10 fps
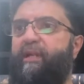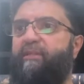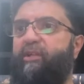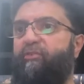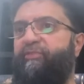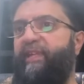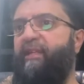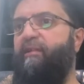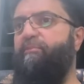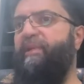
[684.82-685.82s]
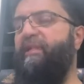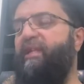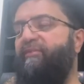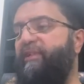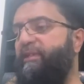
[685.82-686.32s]
tawfiq, being
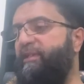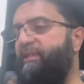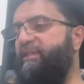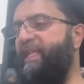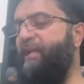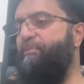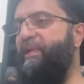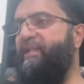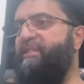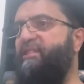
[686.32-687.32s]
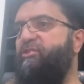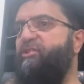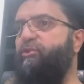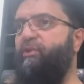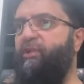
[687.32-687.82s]
given the ability to
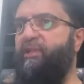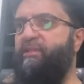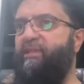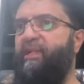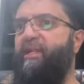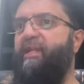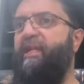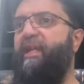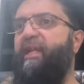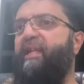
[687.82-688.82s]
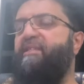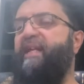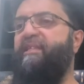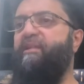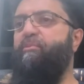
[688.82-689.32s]
do good, is
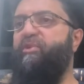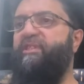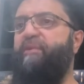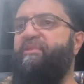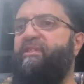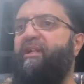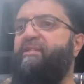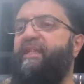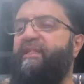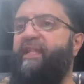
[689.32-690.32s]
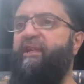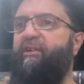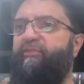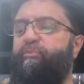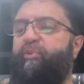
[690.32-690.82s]
that the Muslim starts their day
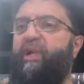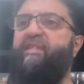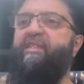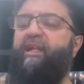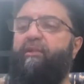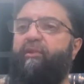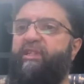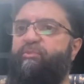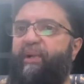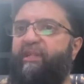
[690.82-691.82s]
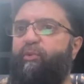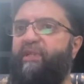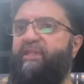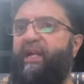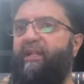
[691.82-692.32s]
off praising Allah subhanahu wa
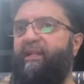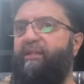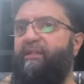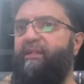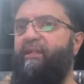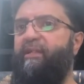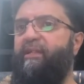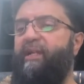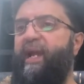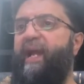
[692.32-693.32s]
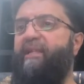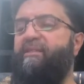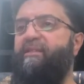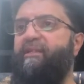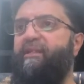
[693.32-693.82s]
ta'ala and
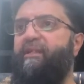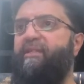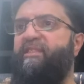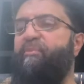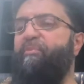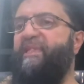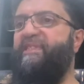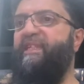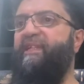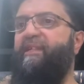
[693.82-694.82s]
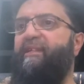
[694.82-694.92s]
submitting